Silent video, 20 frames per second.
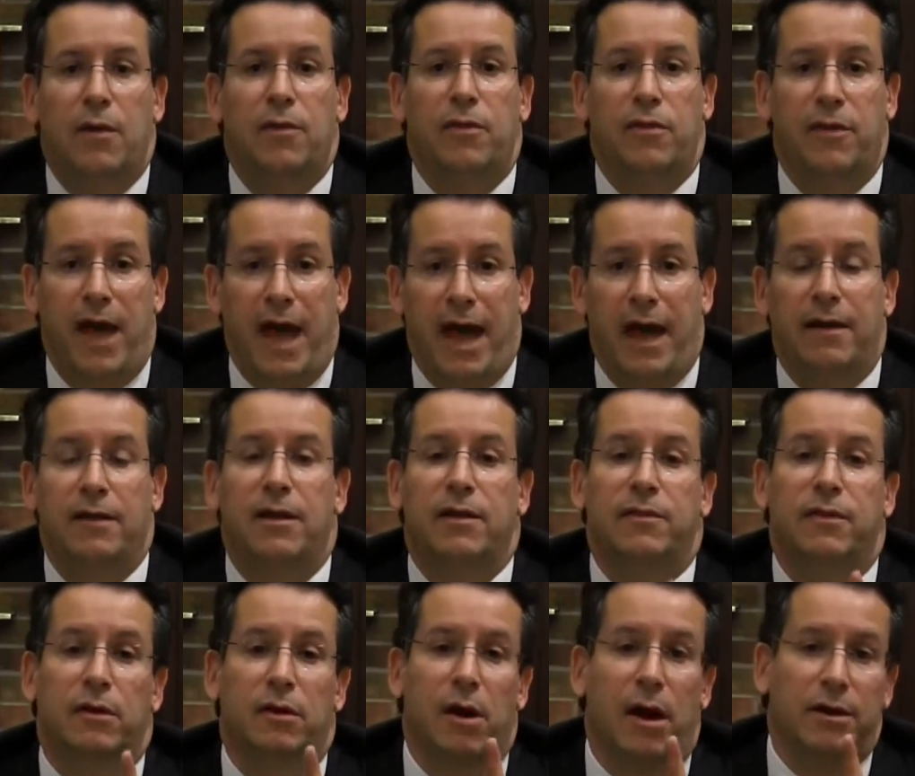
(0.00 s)

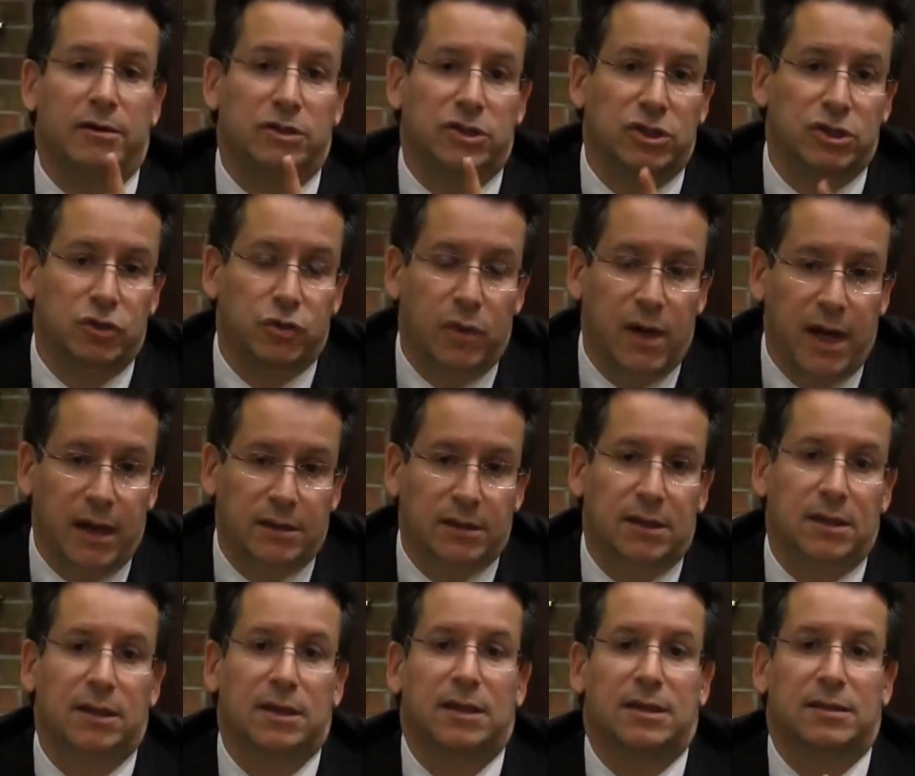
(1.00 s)
that there are
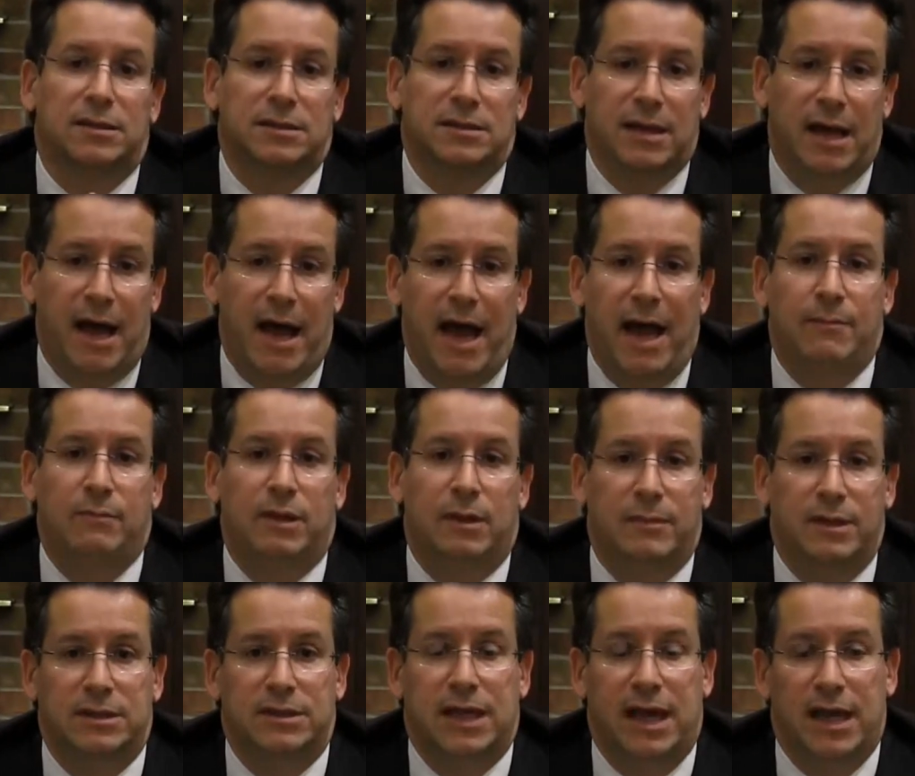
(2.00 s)
strict time
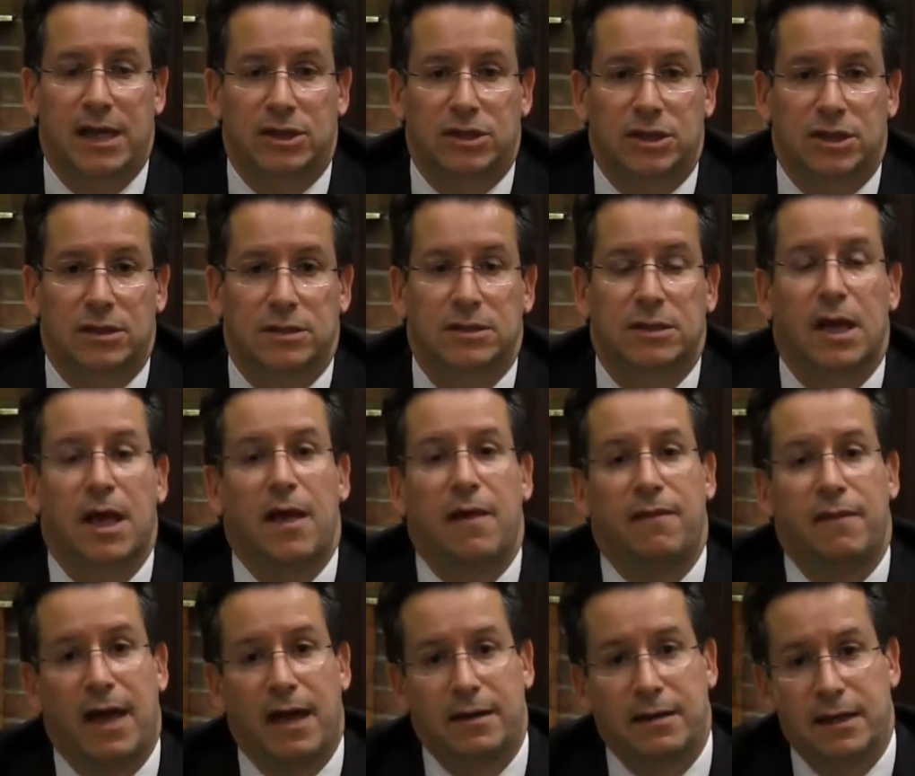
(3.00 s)
limitations
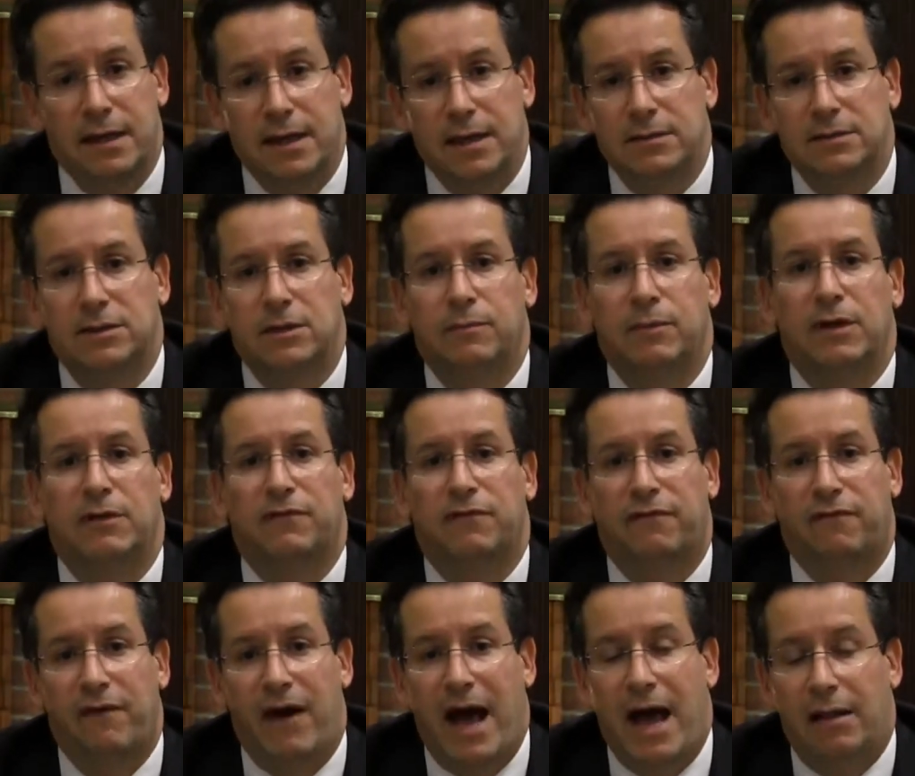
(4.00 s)
that need to be
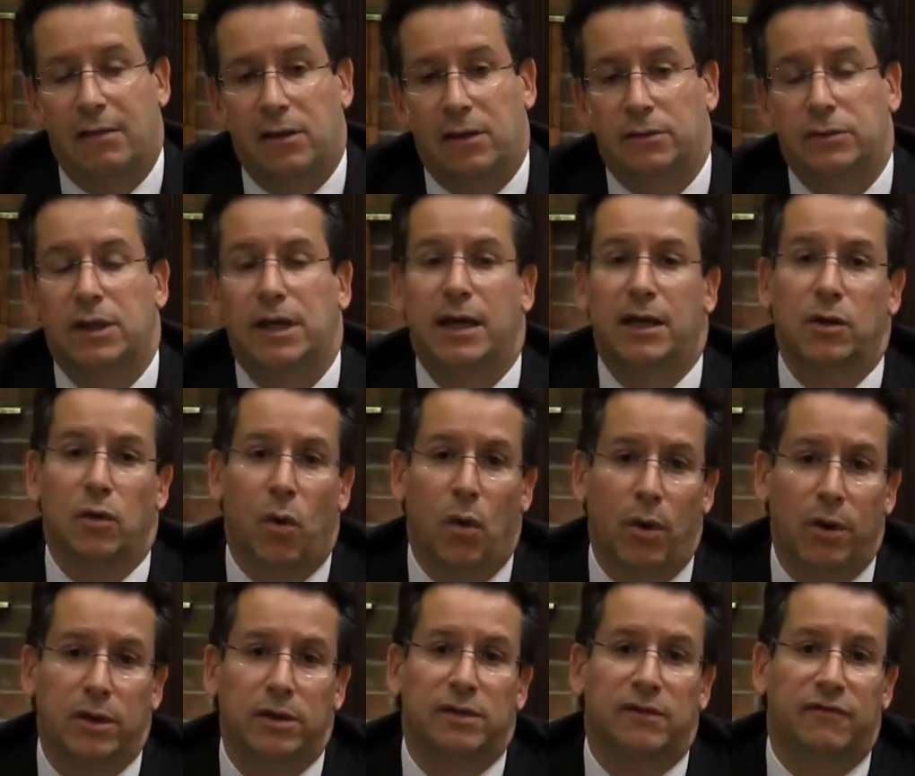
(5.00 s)
followed in
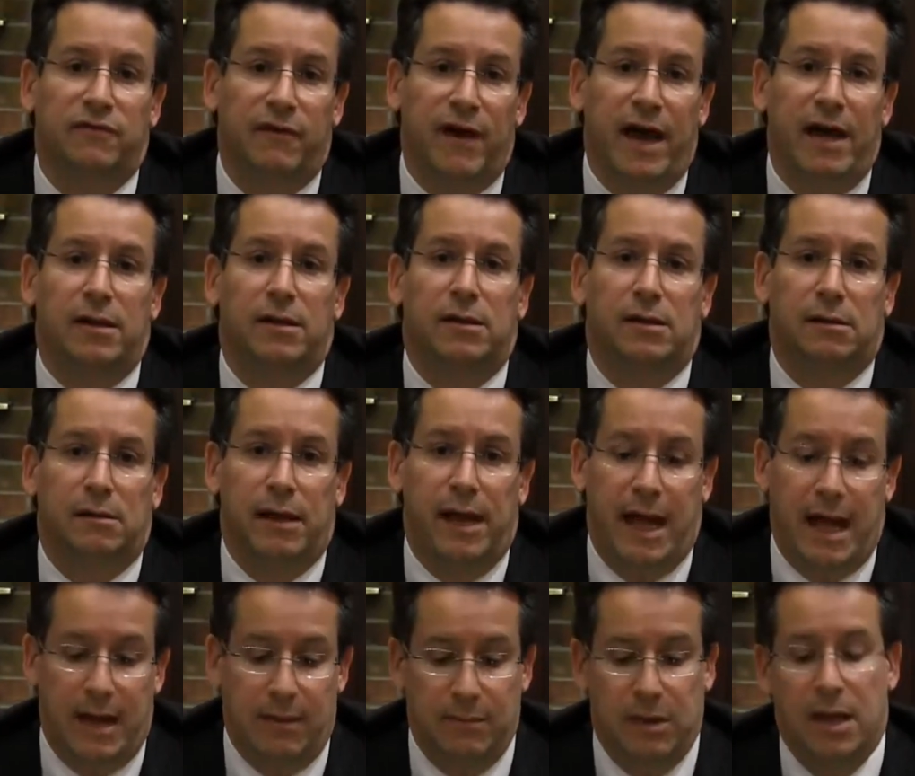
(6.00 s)
order to file a
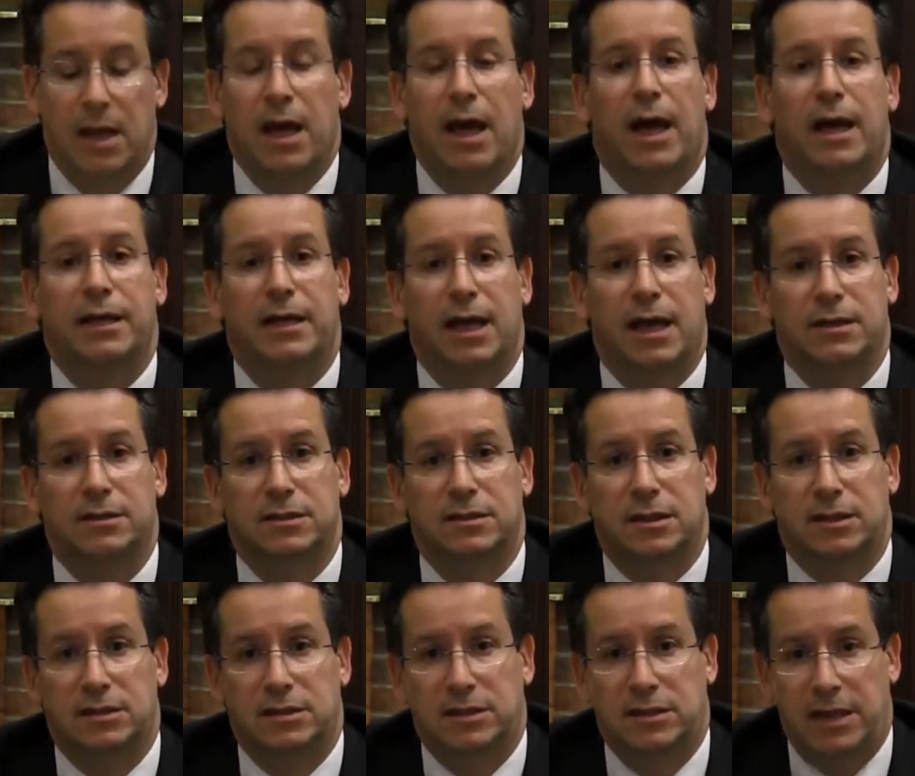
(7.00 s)
claim against
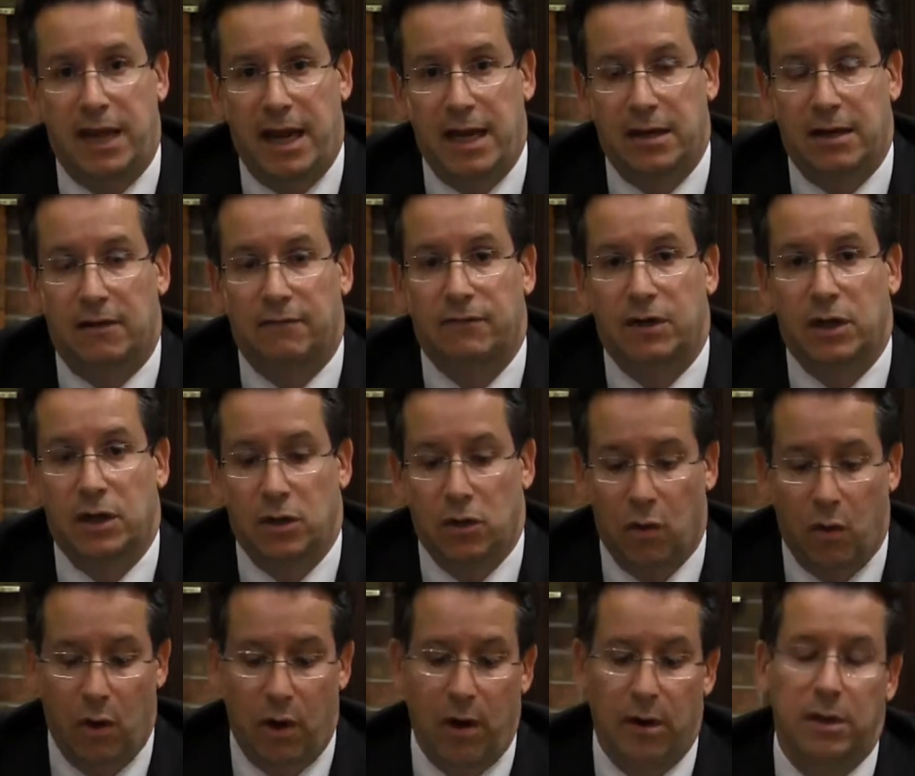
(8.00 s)
the state of New
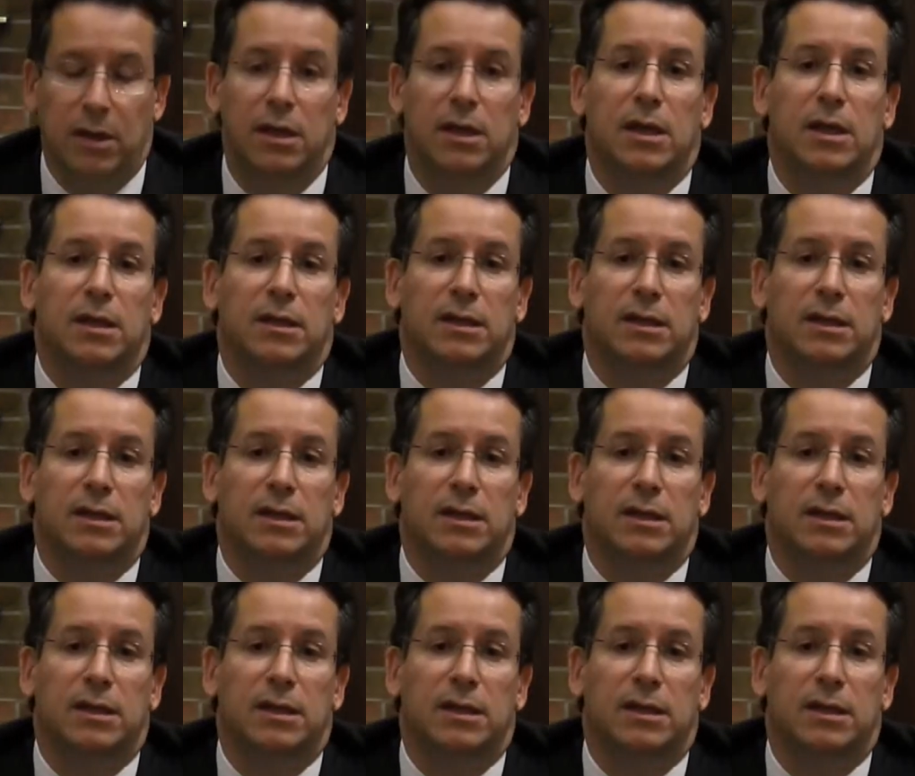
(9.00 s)
York,